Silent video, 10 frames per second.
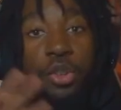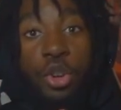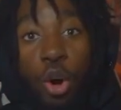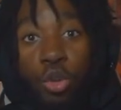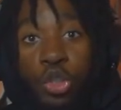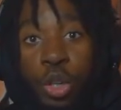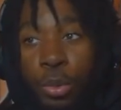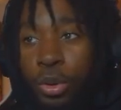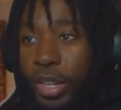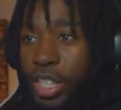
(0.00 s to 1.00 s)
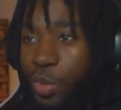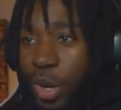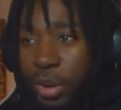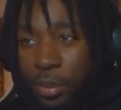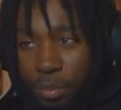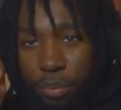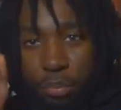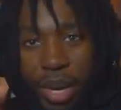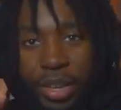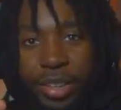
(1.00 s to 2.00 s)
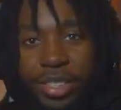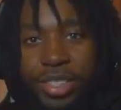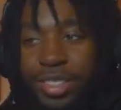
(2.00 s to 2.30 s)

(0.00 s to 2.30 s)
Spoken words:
no dribble, guess what? Bucket.